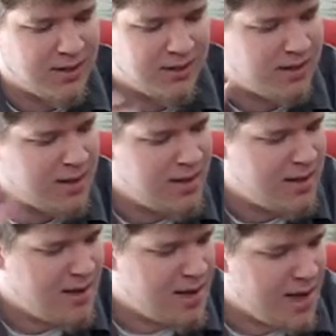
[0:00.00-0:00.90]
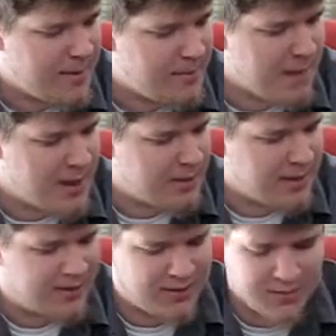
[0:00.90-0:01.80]
Just, I mean, minor
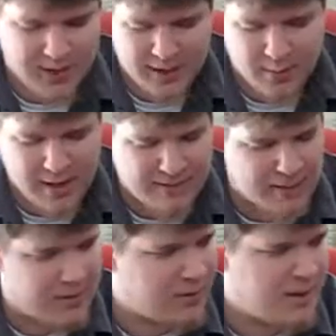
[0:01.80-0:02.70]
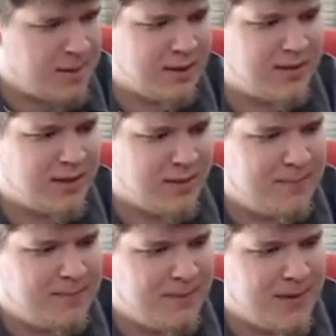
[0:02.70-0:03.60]
things do take away from it for me. I mean, just the
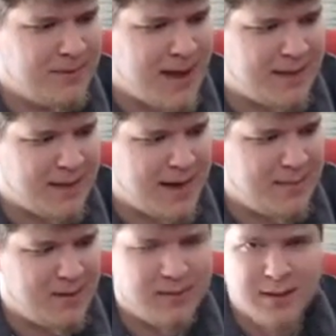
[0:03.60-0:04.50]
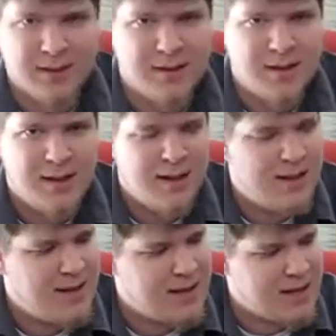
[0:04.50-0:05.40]
fact that I had a bit of a
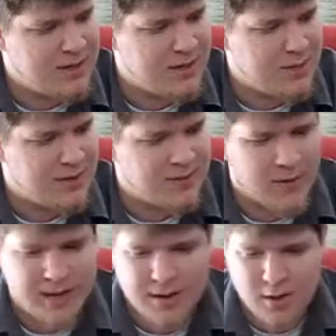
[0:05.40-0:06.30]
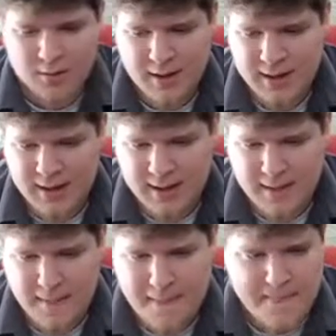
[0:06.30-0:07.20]
issue with the front end
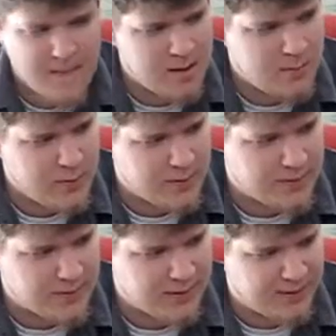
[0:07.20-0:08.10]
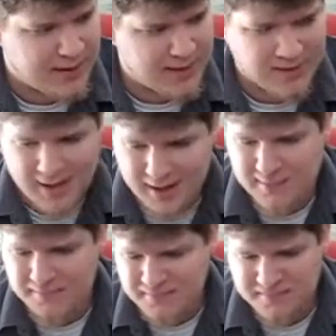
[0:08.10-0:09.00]
already, with the front sight, just kind
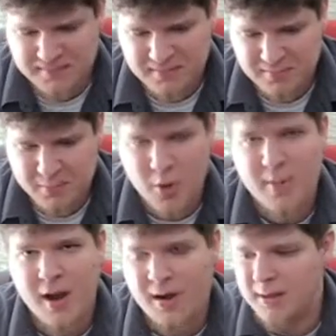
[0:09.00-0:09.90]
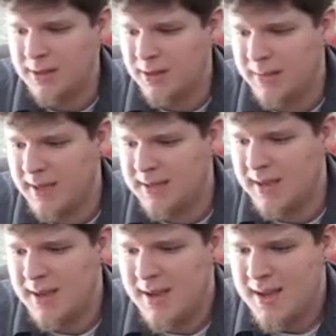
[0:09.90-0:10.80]
of broke my heart a little bit.